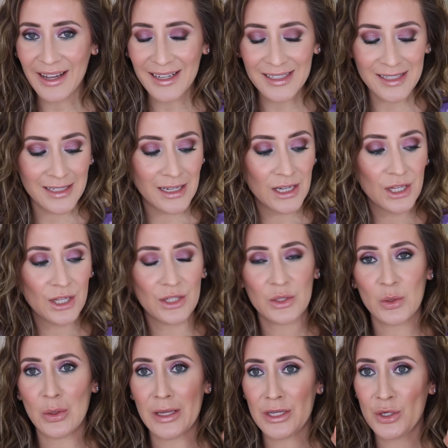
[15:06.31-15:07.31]
that.
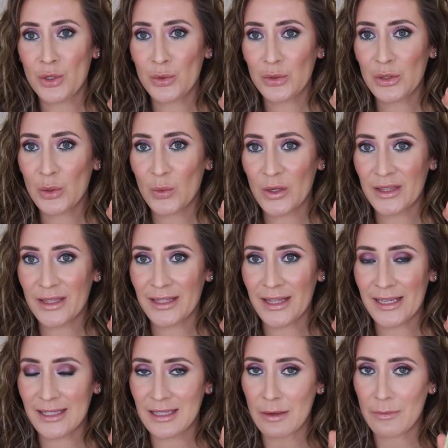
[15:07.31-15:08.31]
So I used the one that
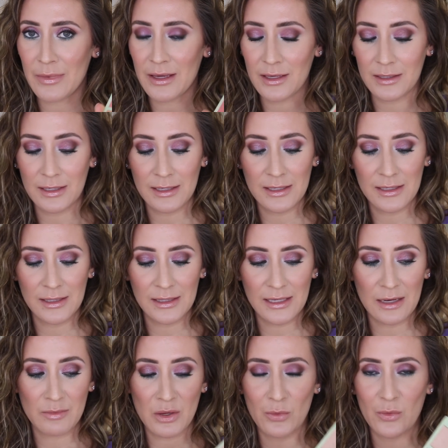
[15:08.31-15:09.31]
they sent me because they did
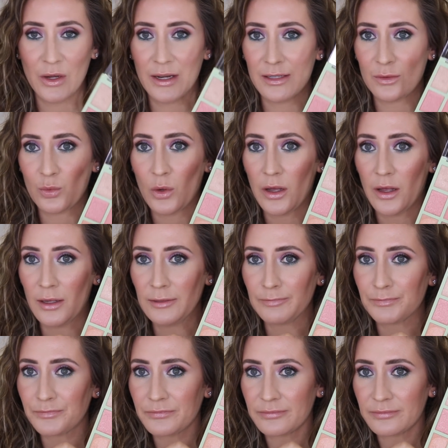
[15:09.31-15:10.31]
send me one as
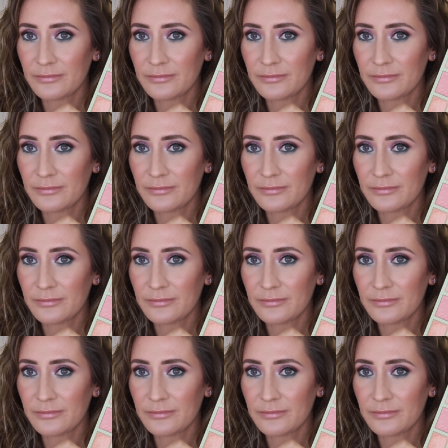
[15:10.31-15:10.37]
well.